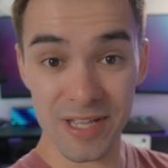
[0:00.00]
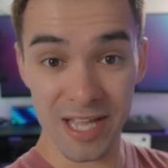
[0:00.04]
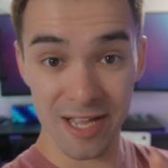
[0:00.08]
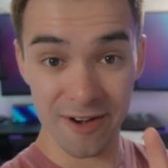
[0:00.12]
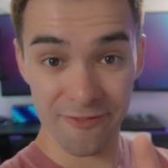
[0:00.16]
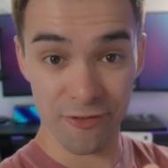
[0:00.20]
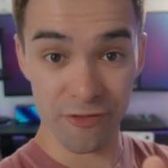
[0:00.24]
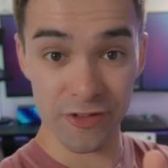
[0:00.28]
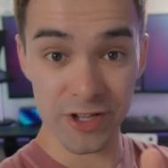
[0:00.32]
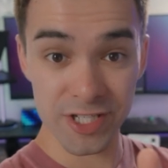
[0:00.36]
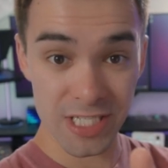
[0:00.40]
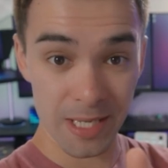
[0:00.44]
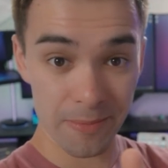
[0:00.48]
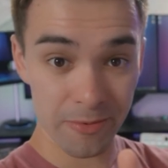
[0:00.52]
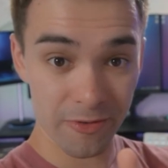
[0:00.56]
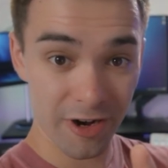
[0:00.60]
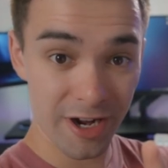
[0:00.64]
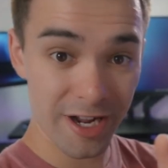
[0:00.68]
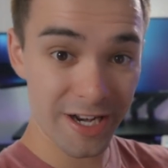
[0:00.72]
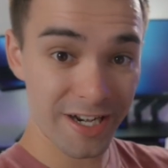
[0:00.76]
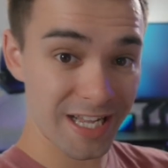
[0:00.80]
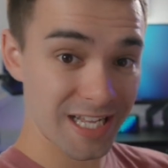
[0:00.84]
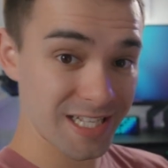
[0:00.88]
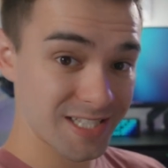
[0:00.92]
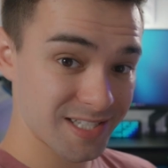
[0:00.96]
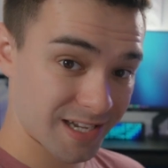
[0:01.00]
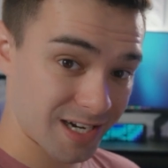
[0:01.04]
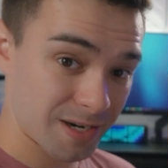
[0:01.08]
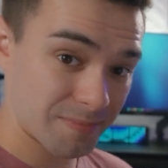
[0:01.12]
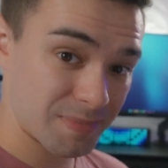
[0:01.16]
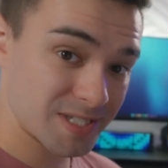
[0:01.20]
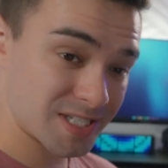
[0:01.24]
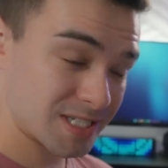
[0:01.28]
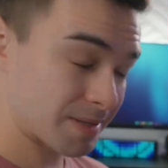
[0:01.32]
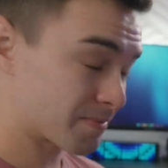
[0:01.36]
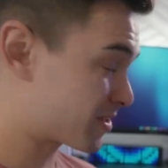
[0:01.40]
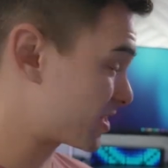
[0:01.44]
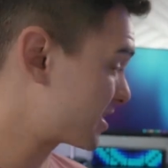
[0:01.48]
And for this upgrade, it's going to be
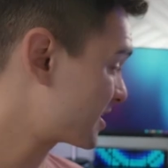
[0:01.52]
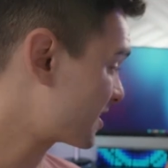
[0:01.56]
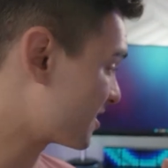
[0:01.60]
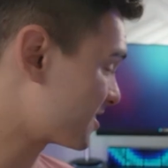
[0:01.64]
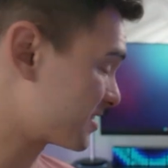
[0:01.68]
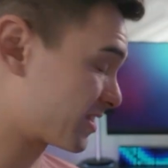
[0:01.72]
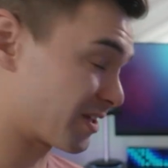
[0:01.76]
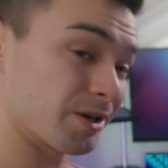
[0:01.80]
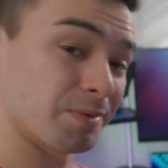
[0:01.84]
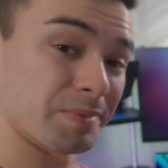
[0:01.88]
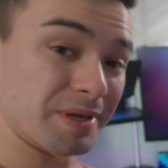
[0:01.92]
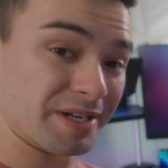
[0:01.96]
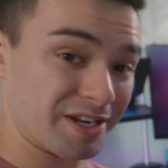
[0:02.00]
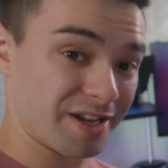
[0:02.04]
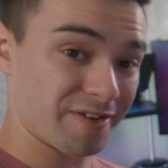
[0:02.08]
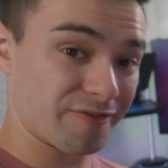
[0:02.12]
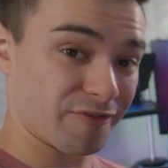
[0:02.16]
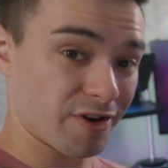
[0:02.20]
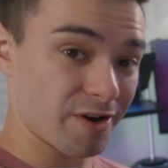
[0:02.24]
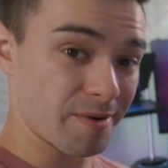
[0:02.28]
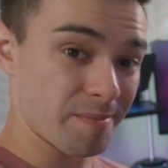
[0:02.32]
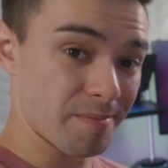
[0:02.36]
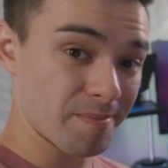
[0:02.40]
something a little bit different.